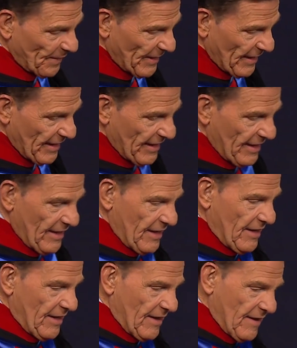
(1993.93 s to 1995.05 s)

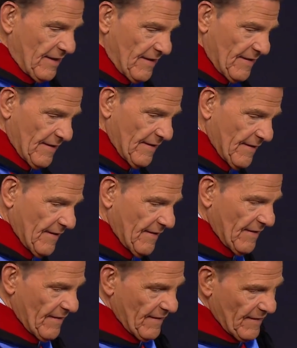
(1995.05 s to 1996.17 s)

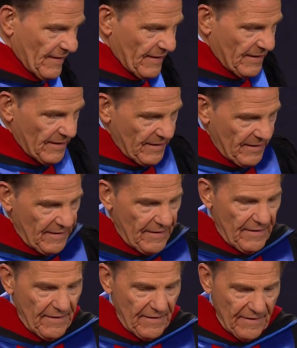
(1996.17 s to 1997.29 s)

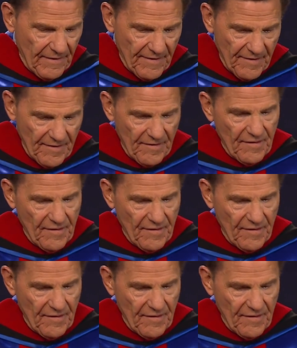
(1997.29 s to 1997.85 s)
Nothing is said.